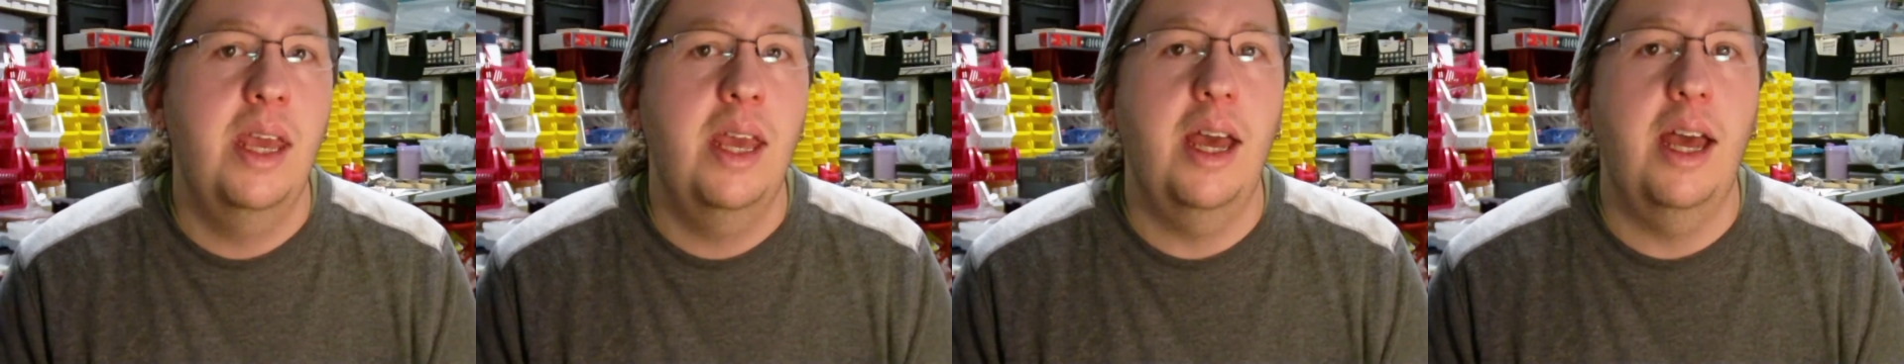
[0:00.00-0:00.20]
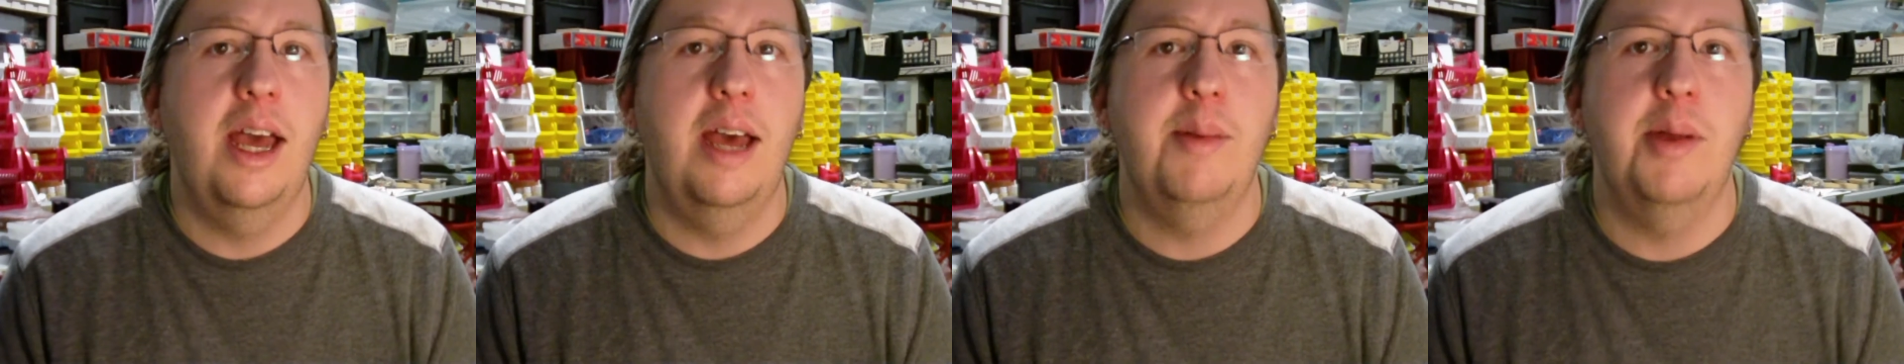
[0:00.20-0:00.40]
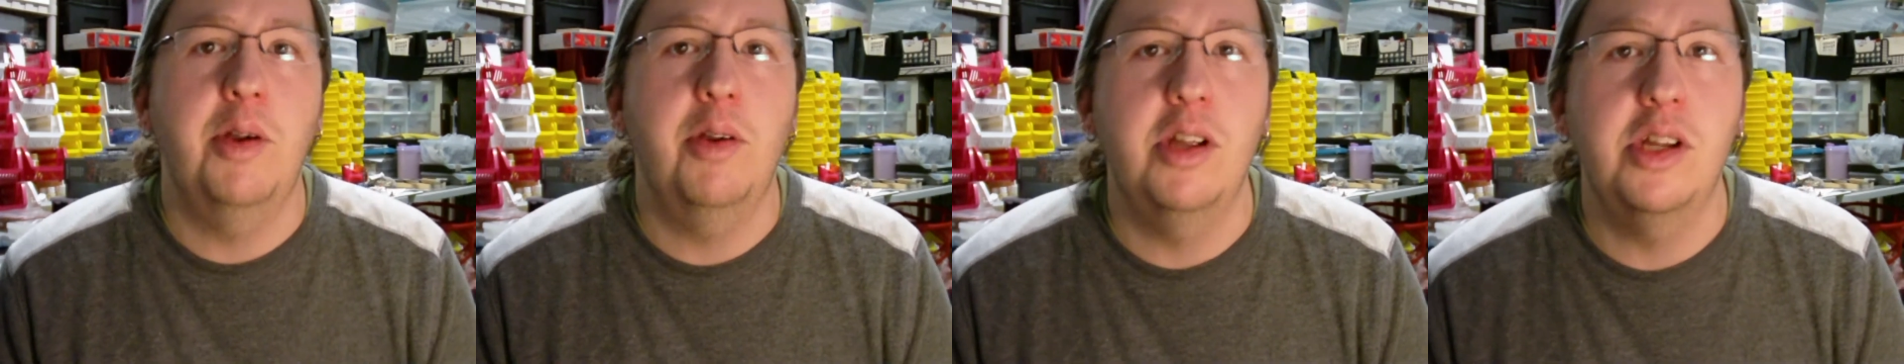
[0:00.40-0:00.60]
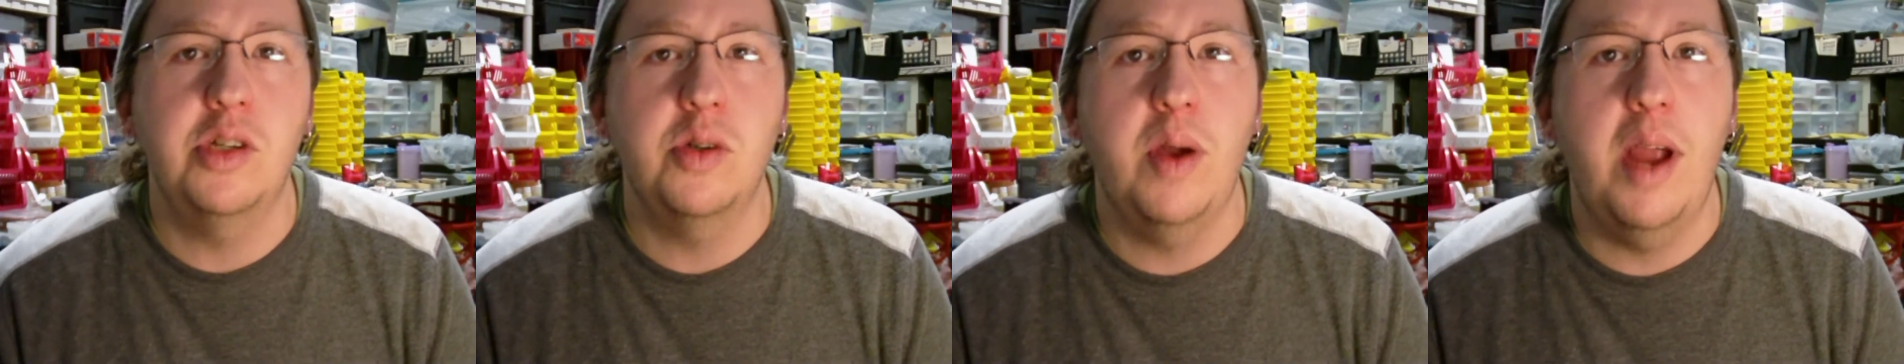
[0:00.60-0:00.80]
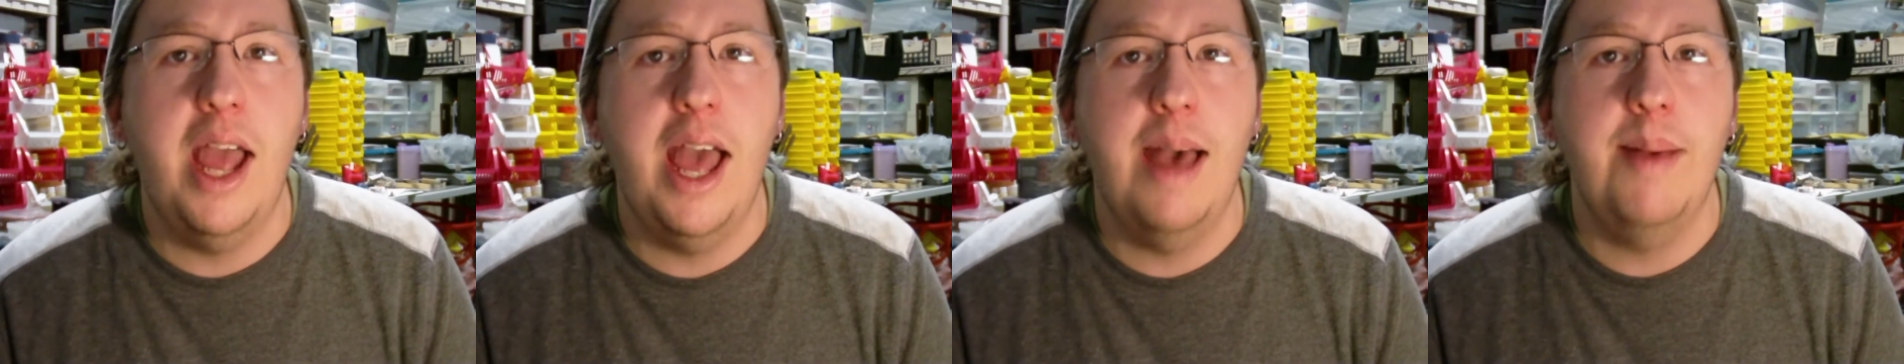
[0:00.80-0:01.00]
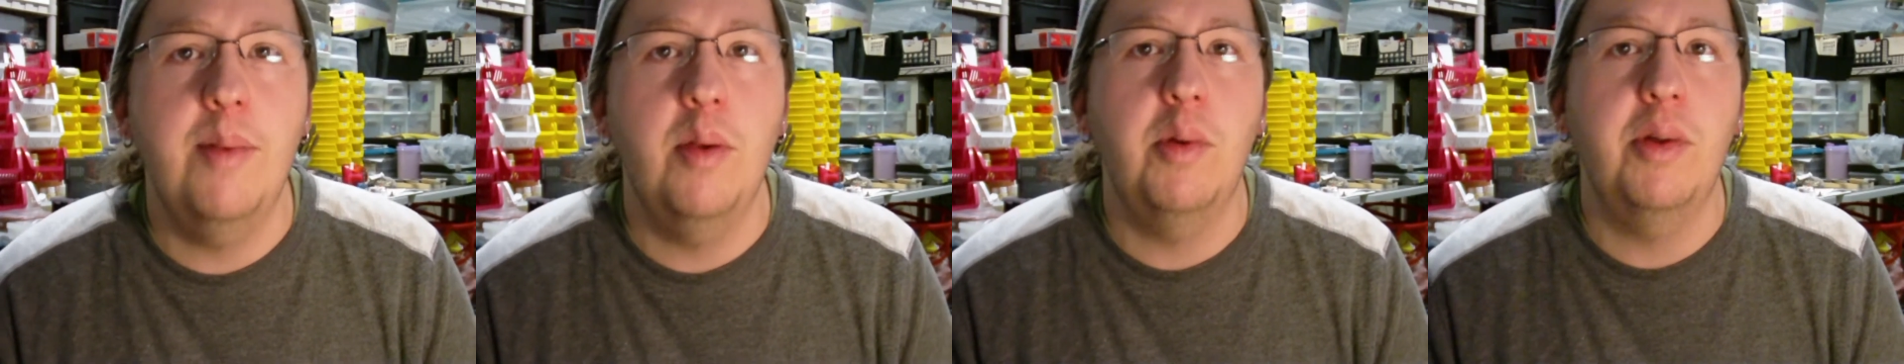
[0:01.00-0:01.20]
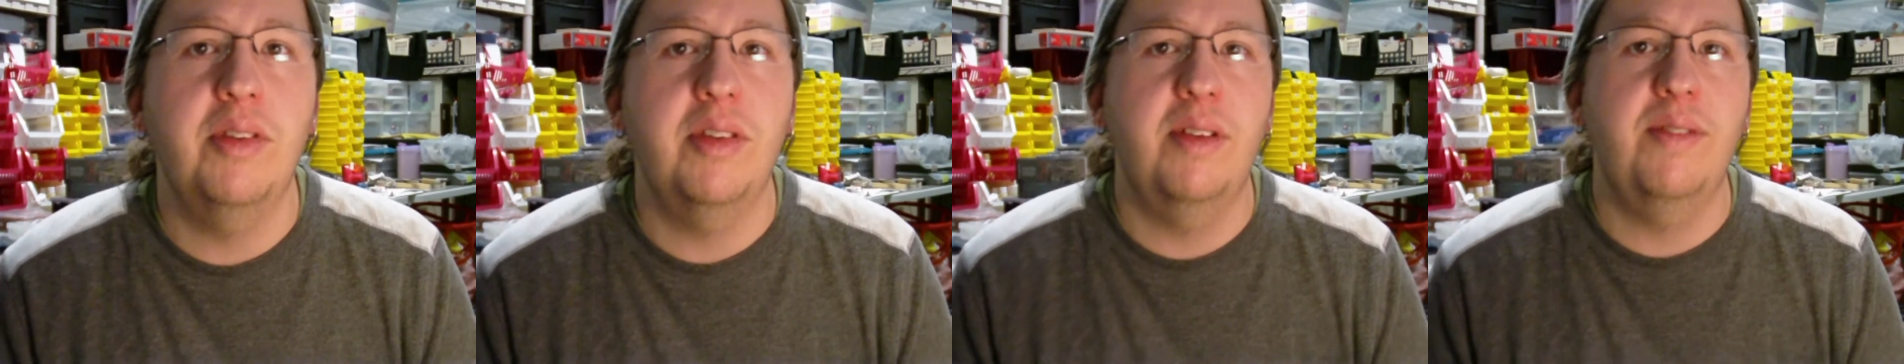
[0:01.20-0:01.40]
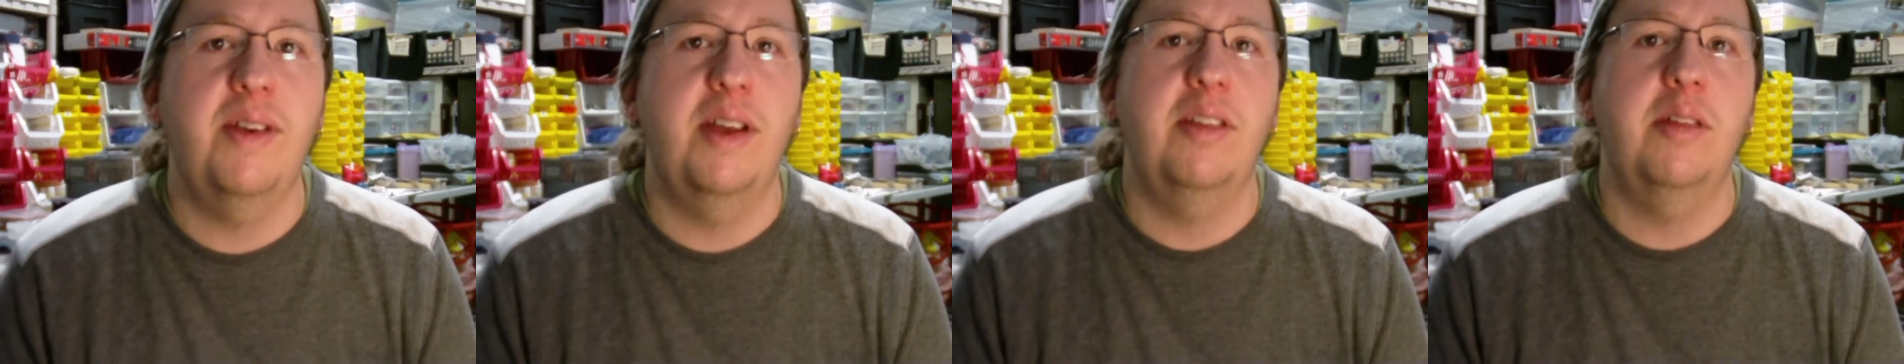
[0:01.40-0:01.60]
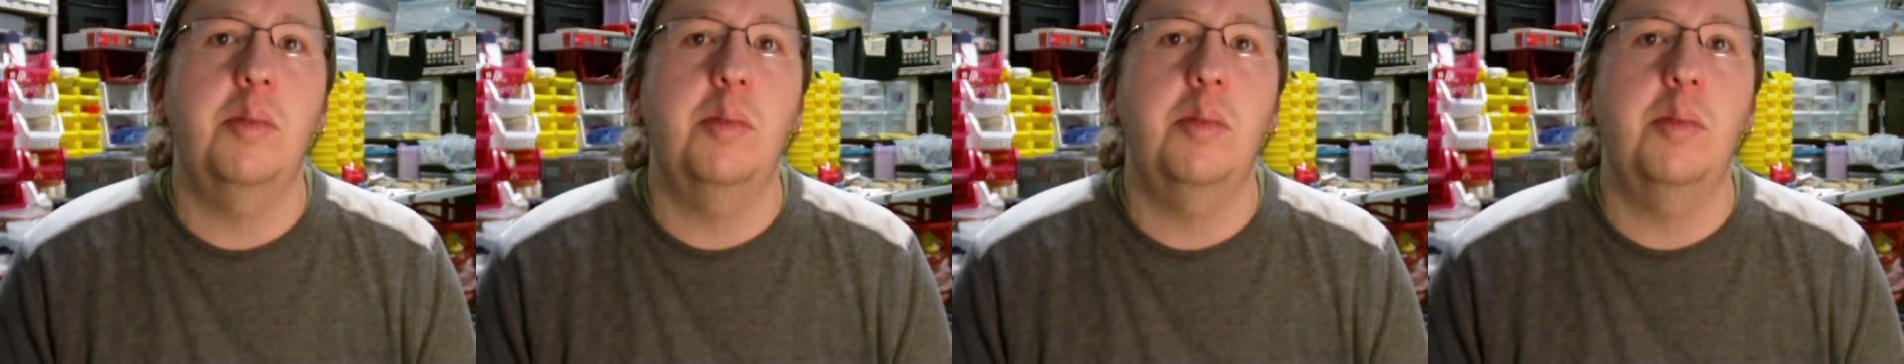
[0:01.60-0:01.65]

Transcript: I'm a creature of habit. Once I find